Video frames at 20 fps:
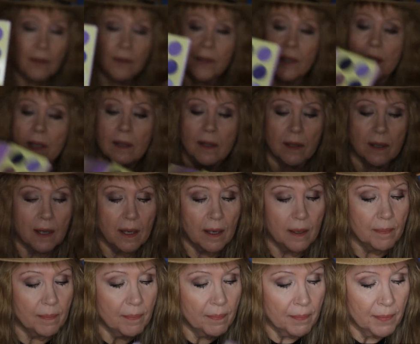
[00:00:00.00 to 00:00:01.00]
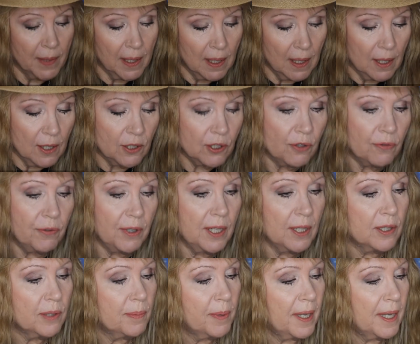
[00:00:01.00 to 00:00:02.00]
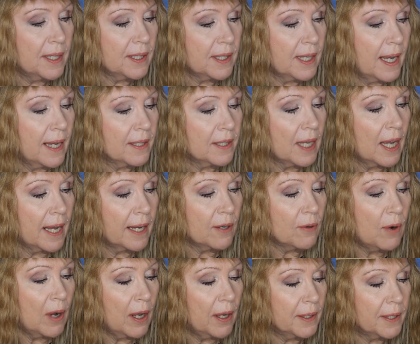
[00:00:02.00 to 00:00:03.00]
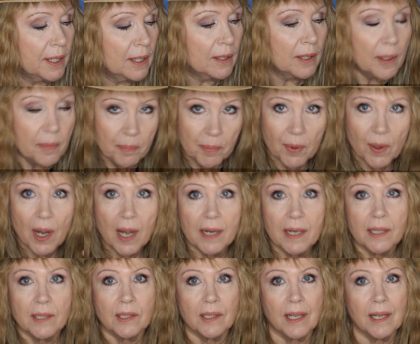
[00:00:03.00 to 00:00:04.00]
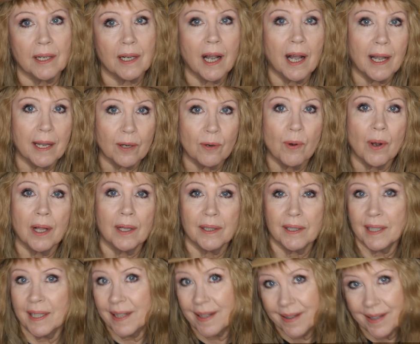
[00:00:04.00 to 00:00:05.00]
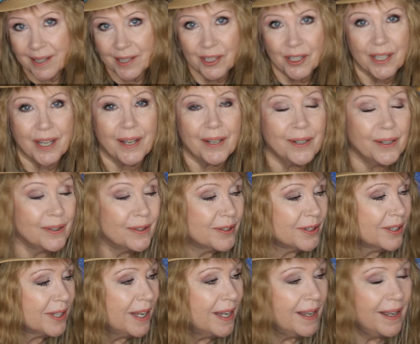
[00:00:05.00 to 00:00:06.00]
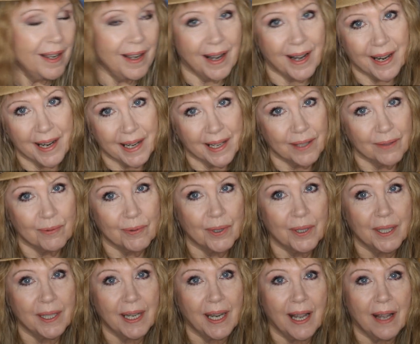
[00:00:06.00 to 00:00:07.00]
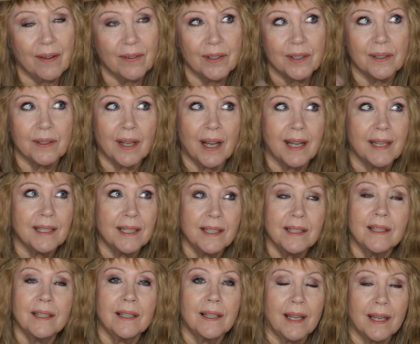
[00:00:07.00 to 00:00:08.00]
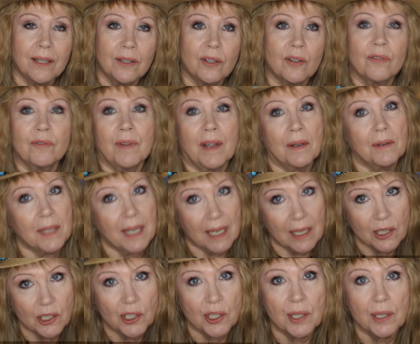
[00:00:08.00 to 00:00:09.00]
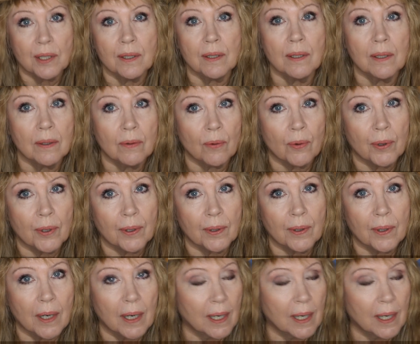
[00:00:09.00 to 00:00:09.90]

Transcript: I think Juvia's Place has high quality lip products and high quality eyeshadows. I didn't like their foundation or